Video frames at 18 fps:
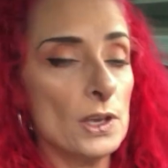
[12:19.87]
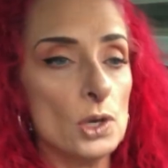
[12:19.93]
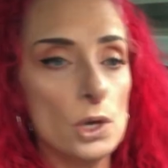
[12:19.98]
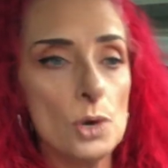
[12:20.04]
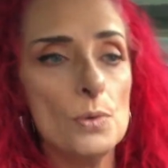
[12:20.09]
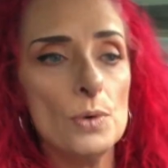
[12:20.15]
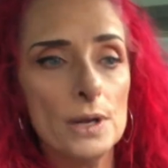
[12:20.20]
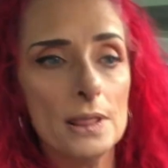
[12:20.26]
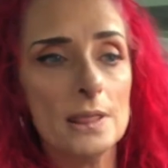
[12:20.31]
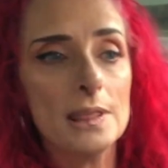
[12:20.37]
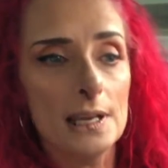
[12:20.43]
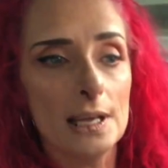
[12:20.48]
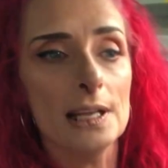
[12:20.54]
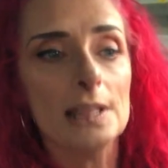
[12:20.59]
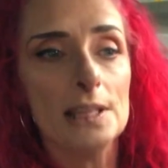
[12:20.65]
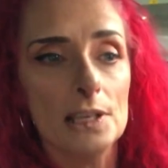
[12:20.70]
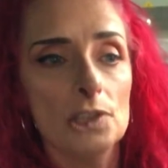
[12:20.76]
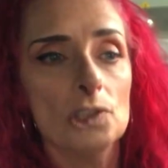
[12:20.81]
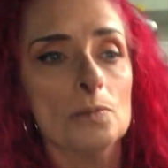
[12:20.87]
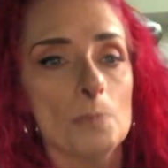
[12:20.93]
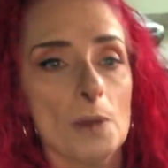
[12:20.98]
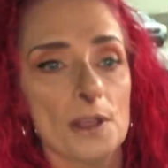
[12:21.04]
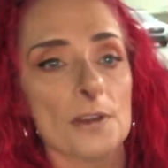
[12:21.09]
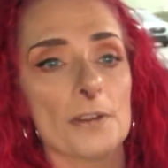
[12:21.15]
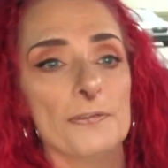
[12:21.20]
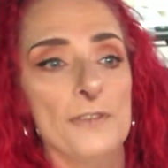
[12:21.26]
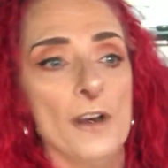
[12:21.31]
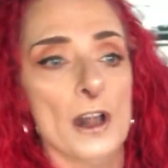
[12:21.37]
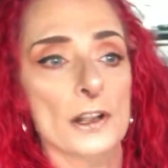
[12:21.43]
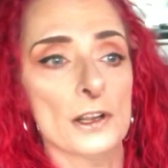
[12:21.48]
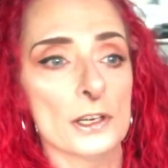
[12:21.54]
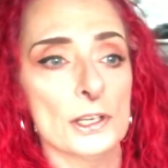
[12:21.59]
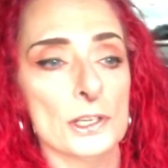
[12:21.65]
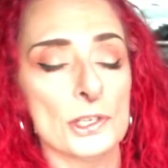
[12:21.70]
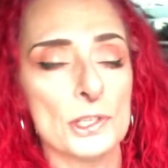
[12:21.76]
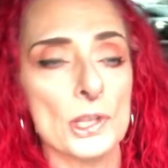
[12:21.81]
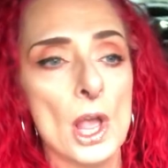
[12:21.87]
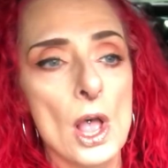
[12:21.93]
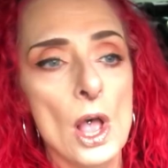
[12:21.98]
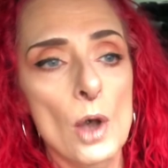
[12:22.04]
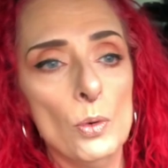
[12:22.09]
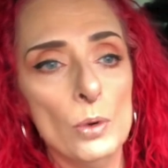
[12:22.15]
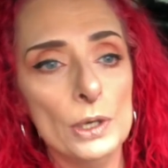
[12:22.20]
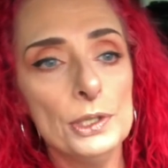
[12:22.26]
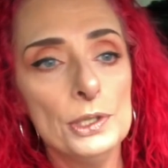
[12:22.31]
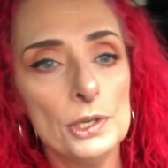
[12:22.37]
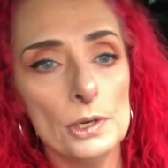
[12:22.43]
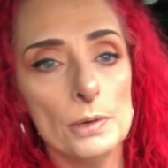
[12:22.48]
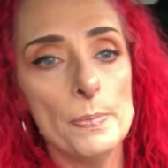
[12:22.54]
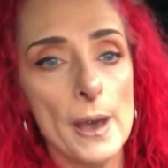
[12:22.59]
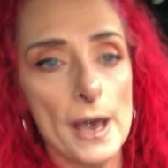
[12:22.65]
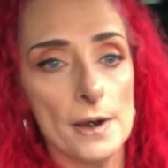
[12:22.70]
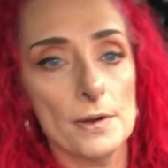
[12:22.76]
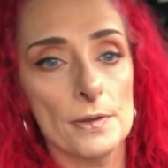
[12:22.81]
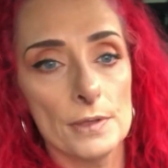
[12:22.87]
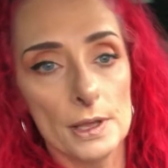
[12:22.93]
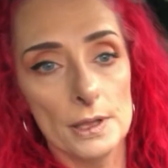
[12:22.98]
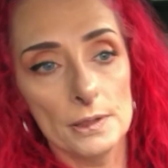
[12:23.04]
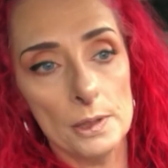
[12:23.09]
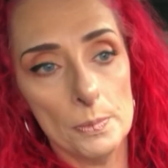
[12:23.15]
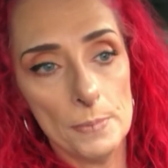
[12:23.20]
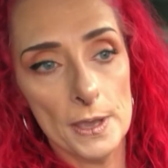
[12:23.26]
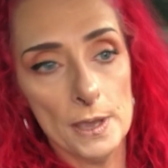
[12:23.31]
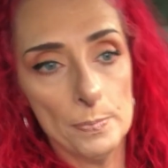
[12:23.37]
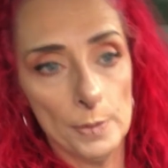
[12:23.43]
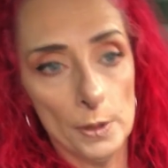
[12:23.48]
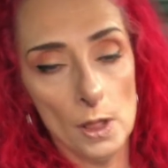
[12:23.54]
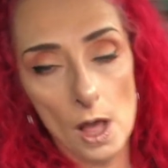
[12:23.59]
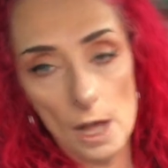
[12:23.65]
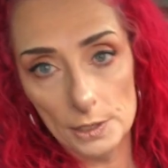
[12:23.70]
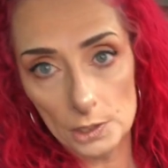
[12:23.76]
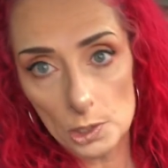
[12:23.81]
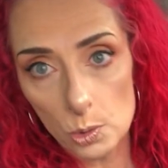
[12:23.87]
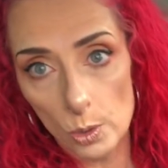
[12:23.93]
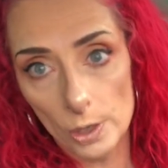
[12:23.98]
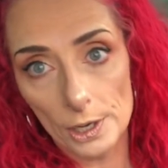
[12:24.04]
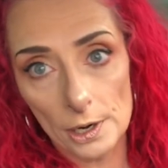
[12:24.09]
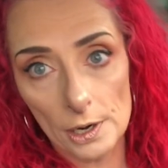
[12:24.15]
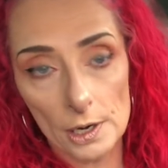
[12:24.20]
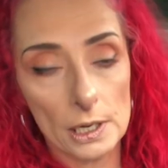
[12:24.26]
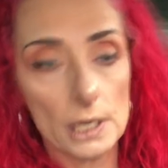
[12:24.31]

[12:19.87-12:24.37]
You would think these motherfuckers would do better than the people on Twitter.